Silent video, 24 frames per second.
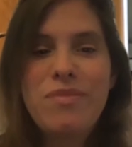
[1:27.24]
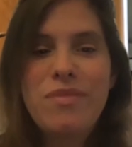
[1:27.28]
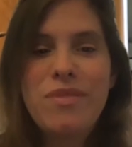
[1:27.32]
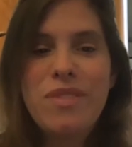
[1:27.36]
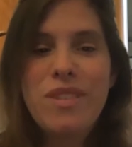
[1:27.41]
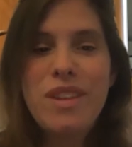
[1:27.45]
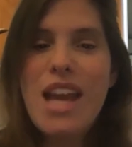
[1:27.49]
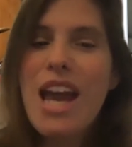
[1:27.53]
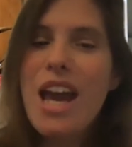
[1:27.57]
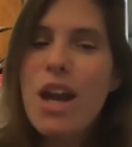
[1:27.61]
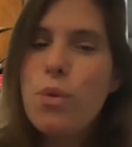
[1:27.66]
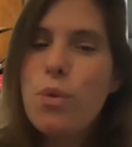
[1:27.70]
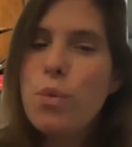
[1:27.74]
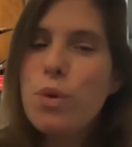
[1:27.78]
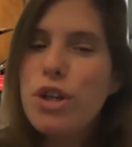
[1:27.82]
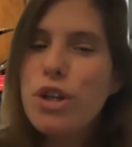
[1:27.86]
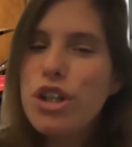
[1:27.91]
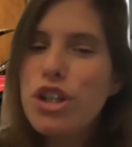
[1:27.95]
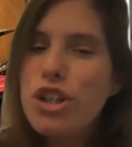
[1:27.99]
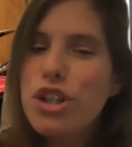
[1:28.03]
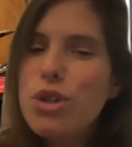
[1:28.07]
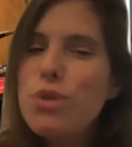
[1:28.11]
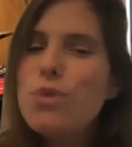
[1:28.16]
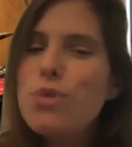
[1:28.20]
And we're
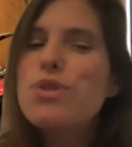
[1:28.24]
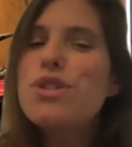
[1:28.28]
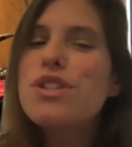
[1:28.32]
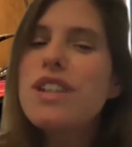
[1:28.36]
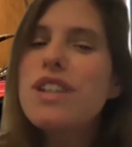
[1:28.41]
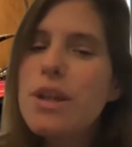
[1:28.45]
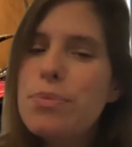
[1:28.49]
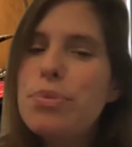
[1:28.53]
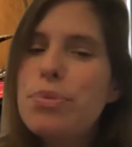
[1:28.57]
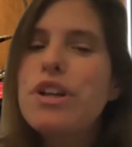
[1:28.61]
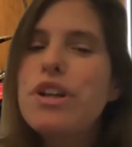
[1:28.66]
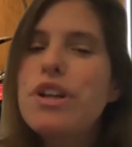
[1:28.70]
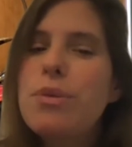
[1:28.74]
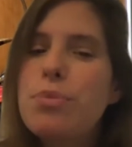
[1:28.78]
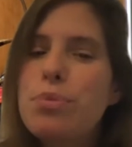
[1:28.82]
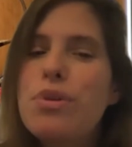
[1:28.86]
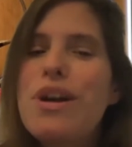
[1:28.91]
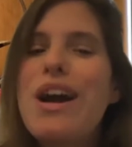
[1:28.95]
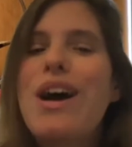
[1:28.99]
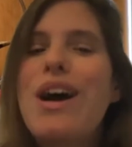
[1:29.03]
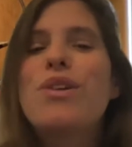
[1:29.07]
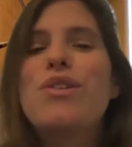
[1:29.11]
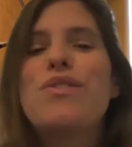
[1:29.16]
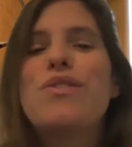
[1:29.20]
usually pretty
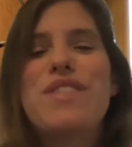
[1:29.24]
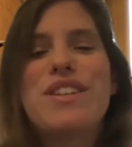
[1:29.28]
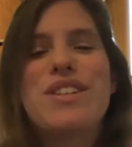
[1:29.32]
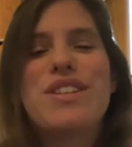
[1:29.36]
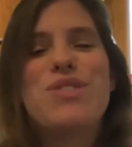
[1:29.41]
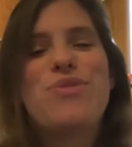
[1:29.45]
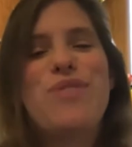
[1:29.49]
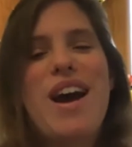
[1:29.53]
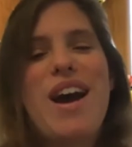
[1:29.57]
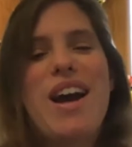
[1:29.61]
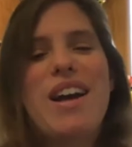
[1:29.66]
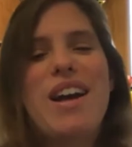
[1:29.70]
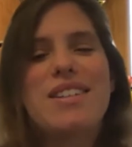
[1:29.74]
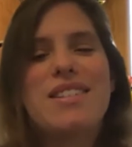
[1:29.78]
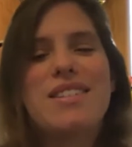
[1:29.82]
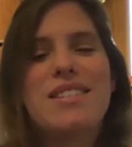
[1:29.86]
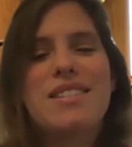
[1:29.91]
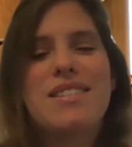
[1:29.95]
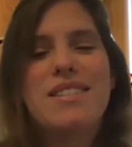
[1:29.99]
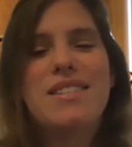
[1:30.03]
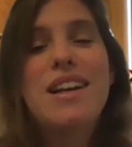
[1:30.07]
proud of this fact.